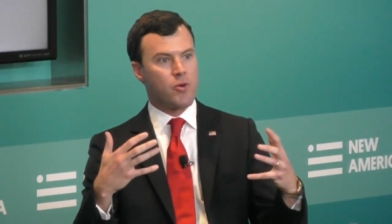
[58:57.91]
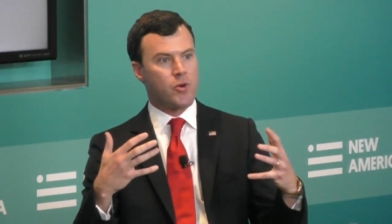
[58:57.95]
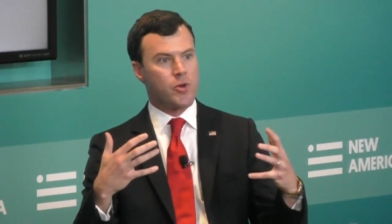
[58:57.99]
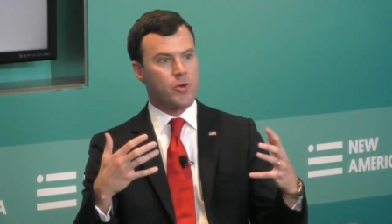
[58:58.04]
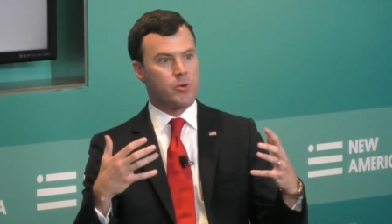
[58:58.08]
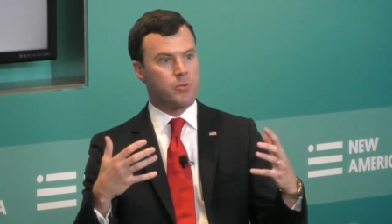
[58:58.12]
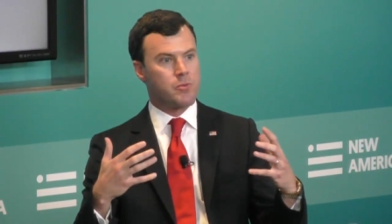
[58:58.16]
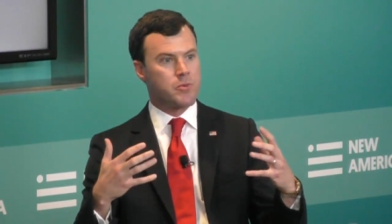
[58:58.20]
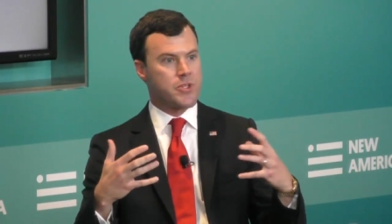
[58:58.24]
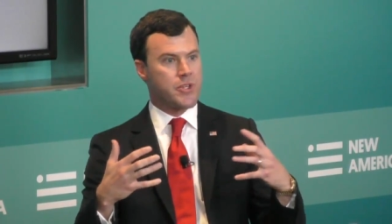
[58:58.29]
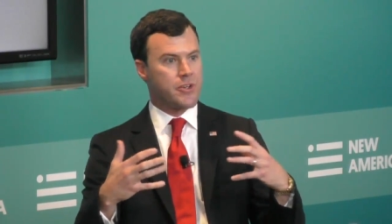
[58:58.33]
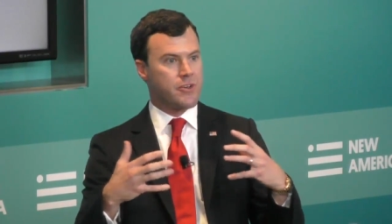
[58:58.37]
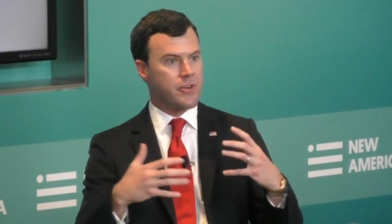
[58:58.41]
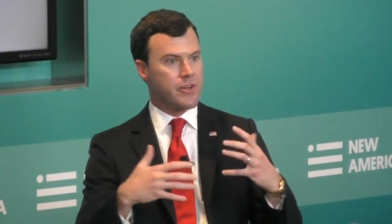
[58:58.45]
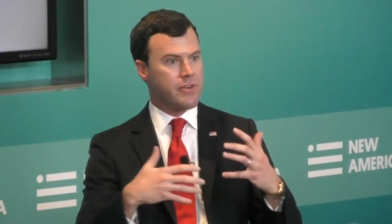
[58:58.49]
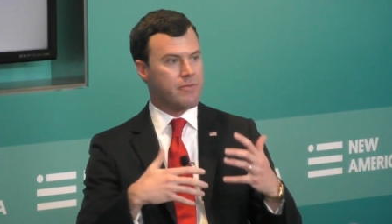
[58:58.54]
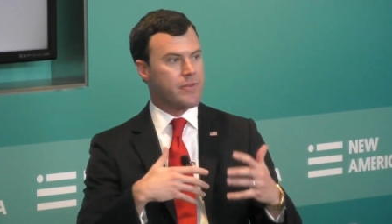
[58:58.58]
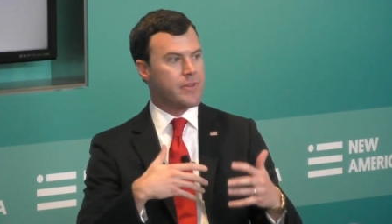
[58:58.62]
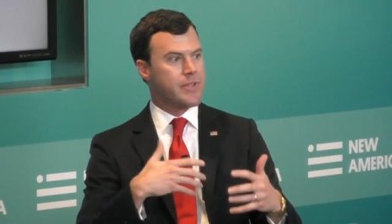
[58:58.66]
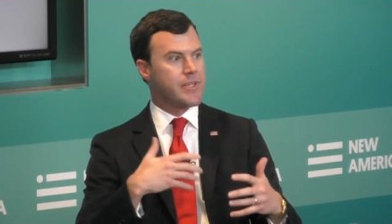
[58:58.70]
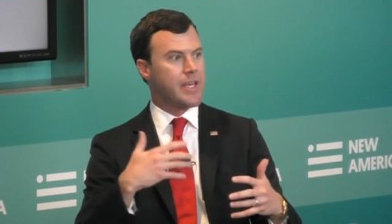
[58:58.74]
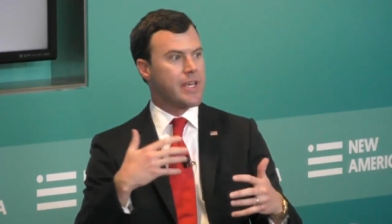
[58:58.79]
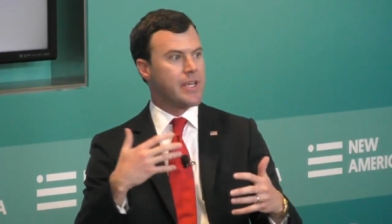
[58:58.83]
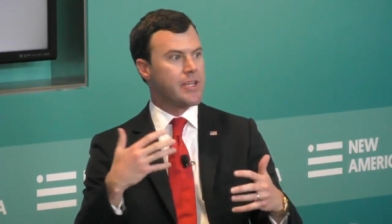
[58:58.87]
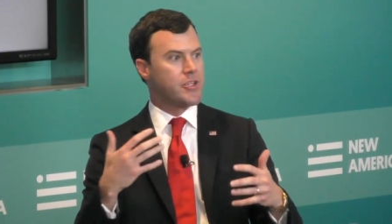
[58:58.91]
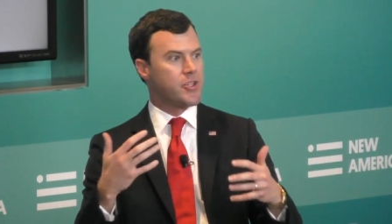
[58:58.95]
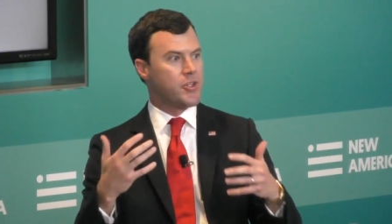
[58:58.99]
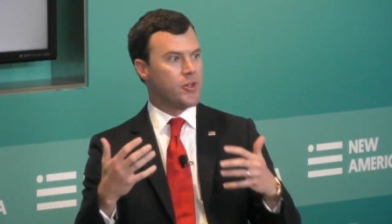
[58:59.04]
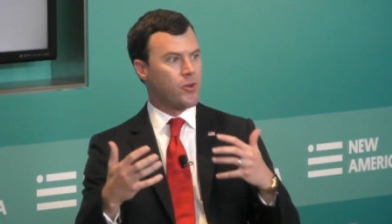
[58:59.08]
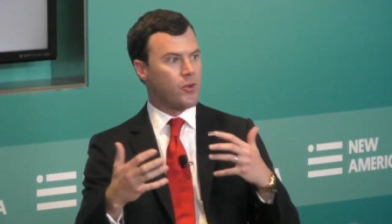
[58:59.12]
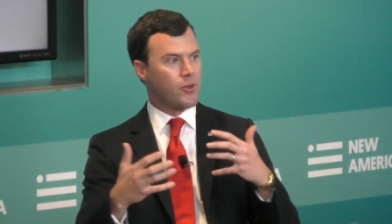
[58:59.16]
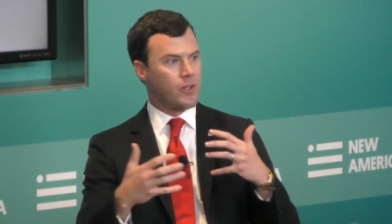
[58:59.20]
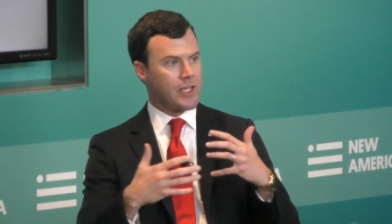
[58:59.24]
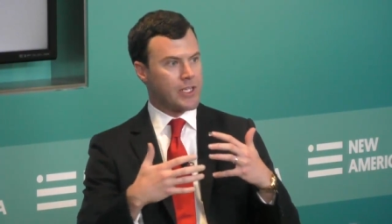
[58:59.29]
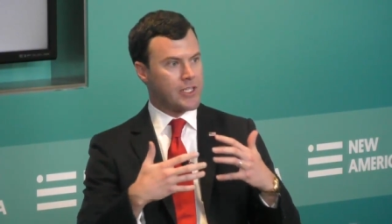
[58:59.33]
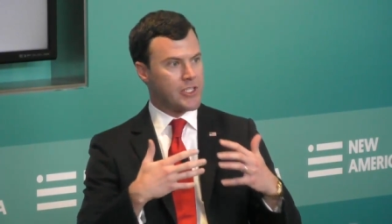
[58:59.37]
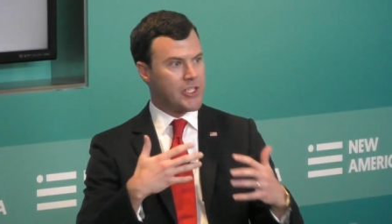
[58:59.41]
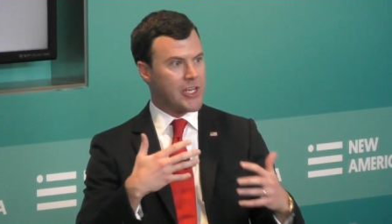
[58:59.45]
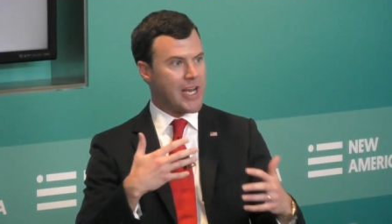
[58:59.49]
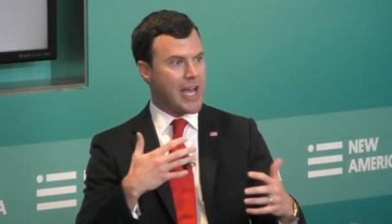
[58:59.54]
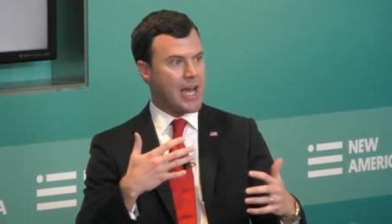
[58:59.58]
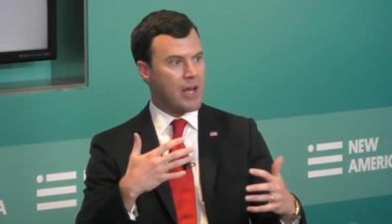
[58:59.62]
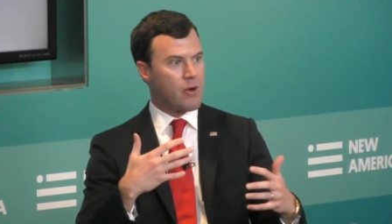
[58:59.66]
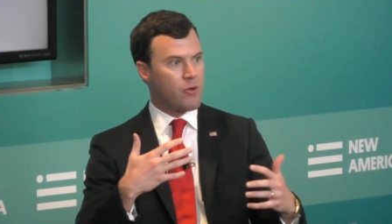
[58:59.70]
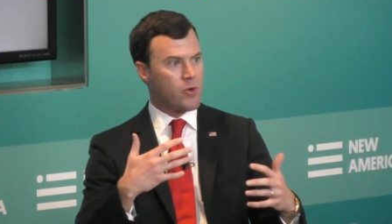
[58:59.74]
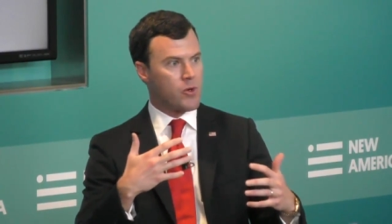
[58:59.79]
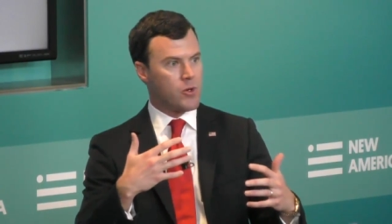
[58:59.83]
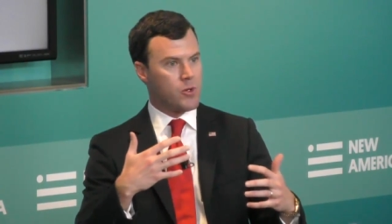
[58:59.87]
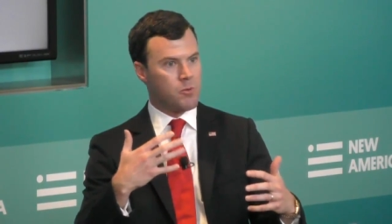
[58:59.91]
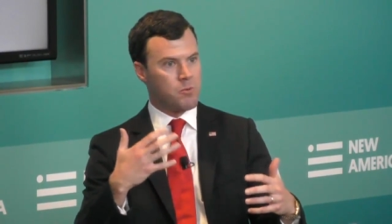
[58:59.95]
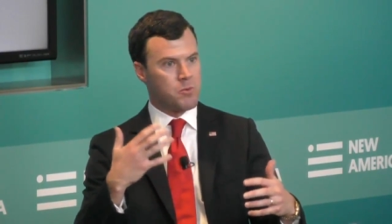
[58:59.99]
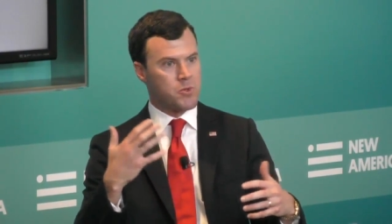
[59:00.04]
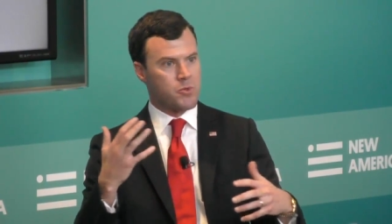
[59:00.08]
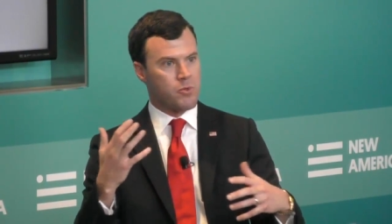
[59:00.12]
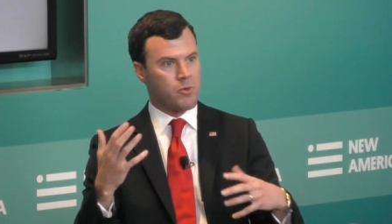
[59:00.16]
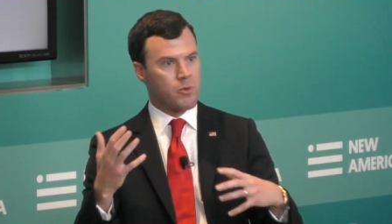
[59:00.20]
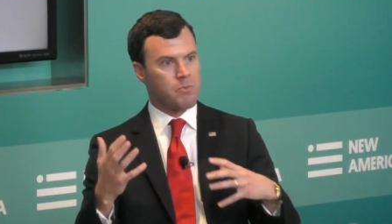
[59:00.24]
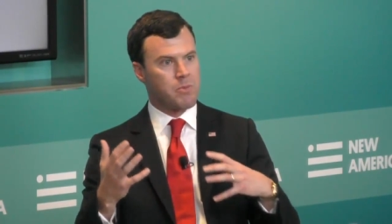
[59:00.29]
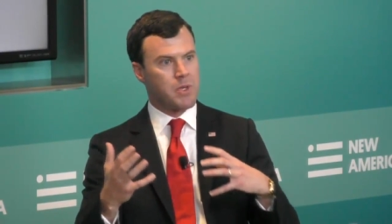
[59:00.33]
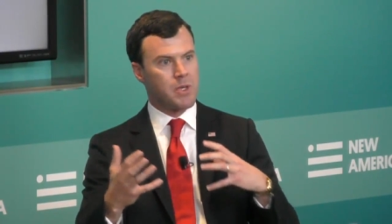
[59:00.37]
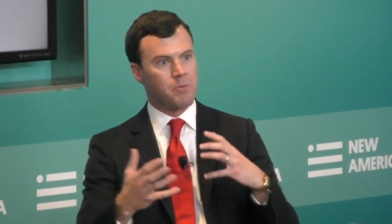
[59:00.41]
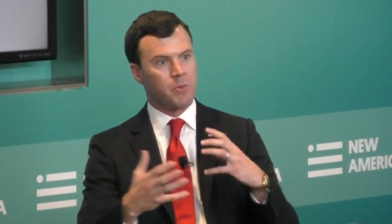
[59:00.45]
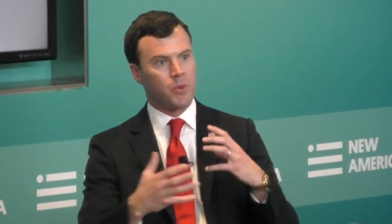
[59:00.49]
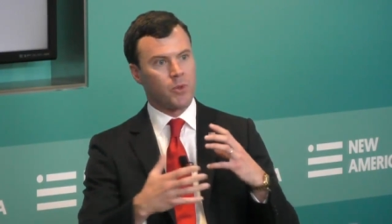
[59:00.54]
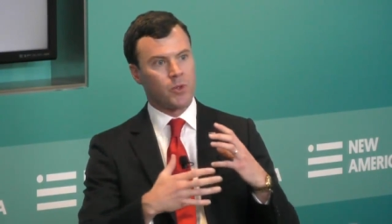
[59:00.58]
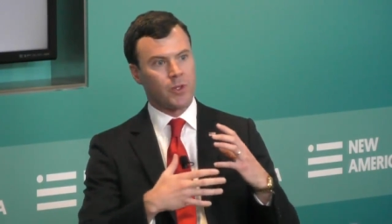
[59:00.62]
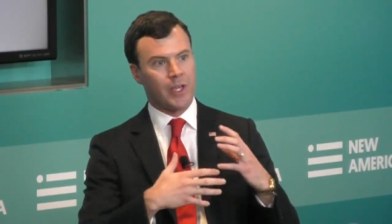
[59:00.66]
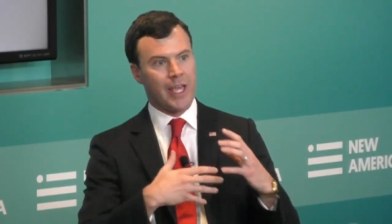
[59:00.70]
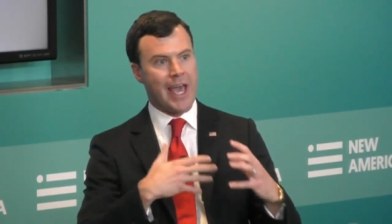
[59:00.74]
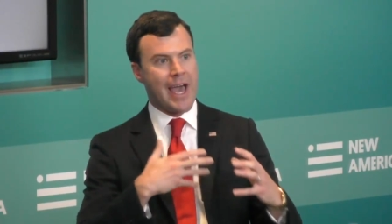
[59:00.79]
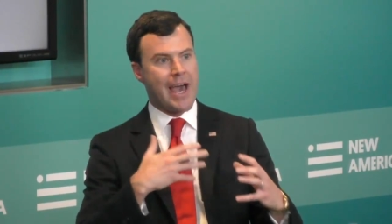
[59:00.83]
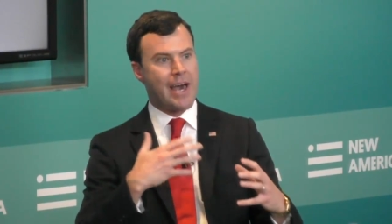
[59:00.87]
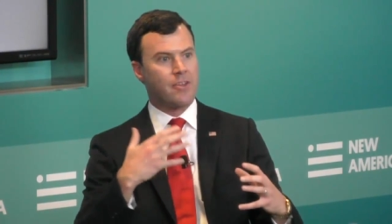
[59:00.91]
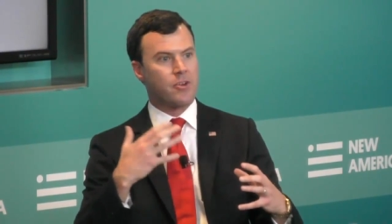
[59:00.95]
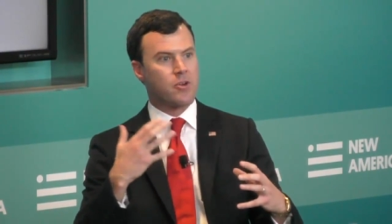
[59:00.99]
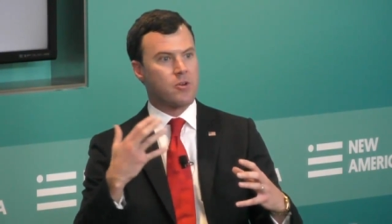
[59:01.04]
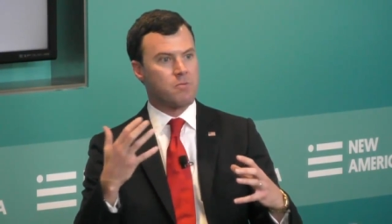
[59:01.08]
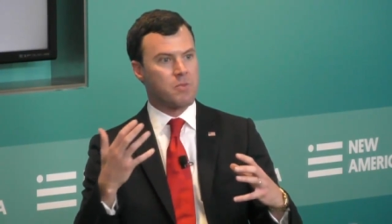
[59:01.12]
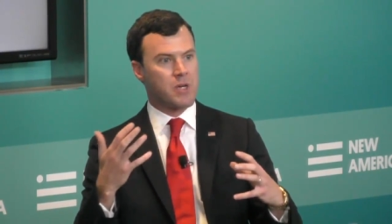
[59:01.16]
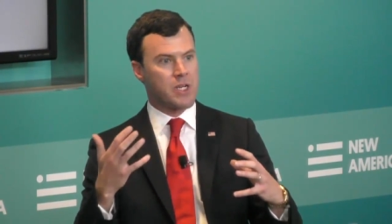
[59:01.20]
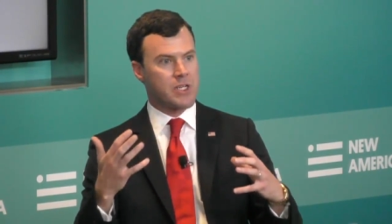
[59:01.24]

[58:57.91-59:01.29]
rooms that are invitation only chat rooms where people gather